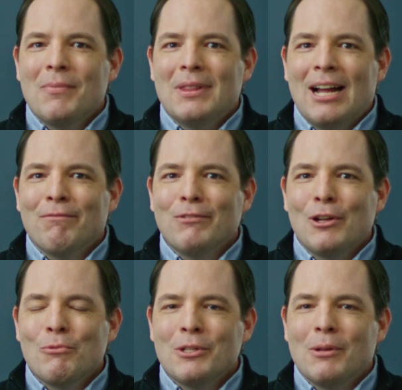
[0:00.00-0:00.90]
That
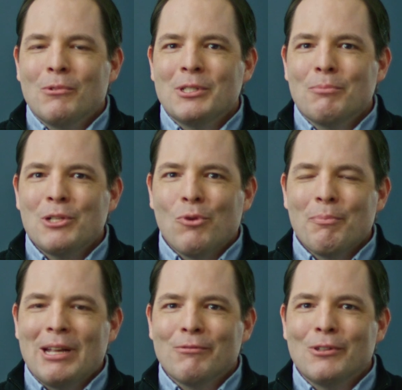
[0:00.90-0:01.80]
flow was much more
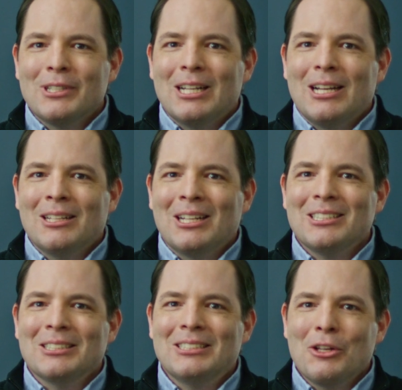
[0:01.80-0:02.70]
painful, and I'd like
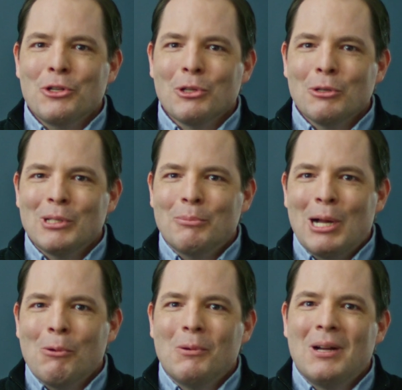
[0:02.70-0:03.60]
to tell you a little bit
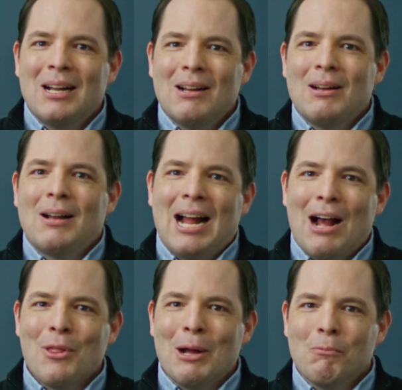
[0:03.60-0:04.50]
about
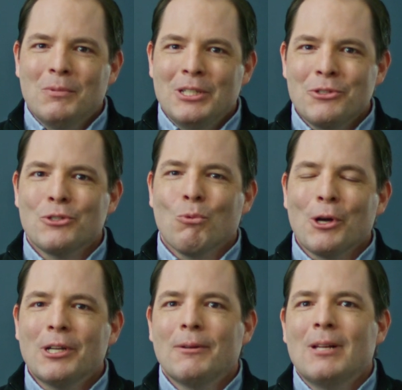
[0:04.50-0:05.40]
how that used to
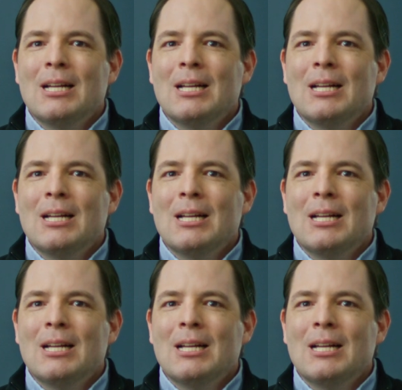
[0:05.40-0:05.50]
work.